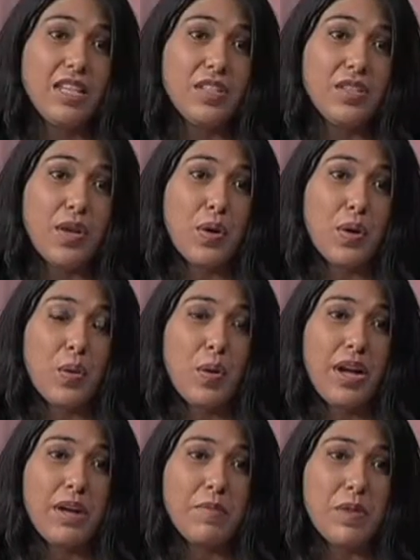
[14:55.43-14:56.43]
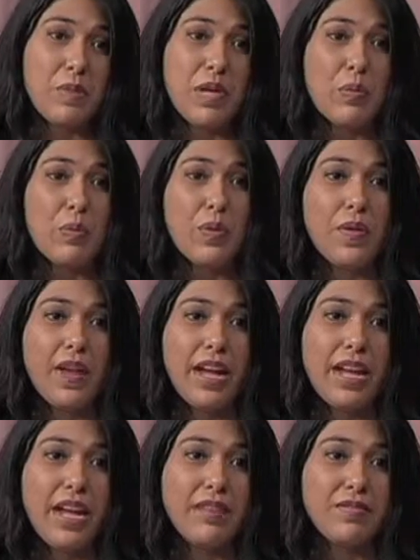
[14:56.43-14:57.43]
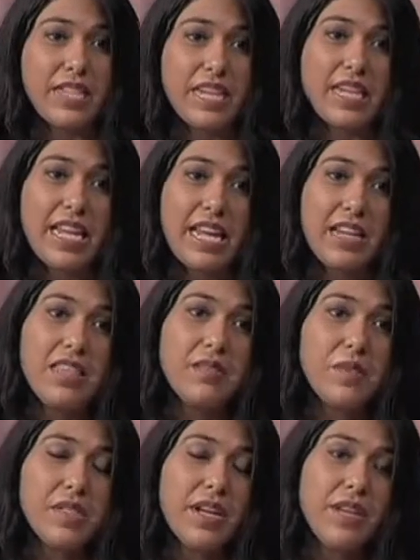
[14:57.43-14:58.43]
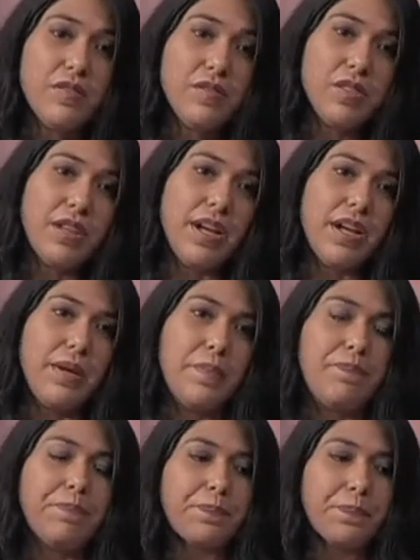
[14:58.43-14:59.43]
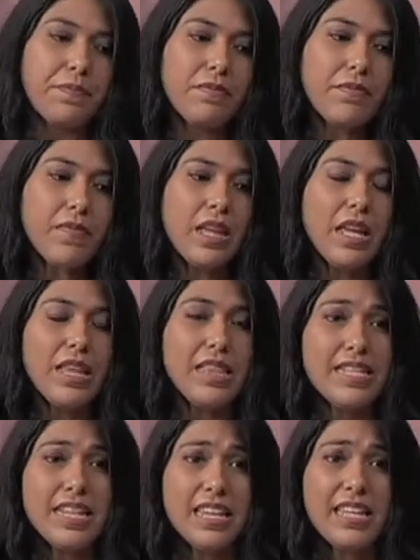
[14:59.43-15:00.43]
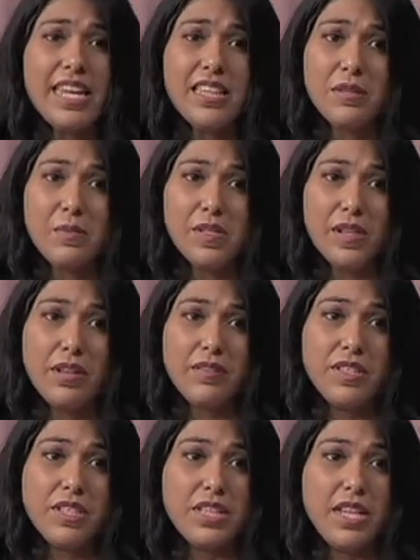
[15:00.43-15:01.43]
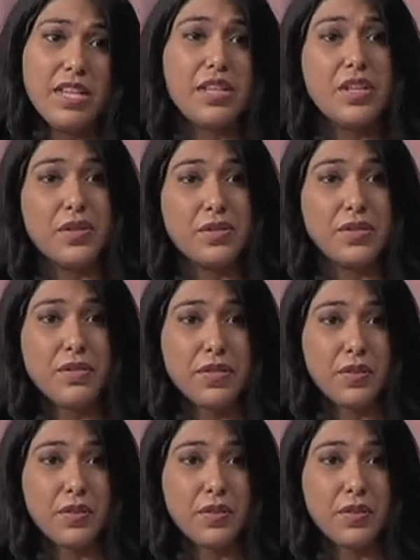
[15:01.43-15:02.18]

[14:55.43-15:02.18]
So um, the people that have dedicated themselves, um, they dedicate themselves in years of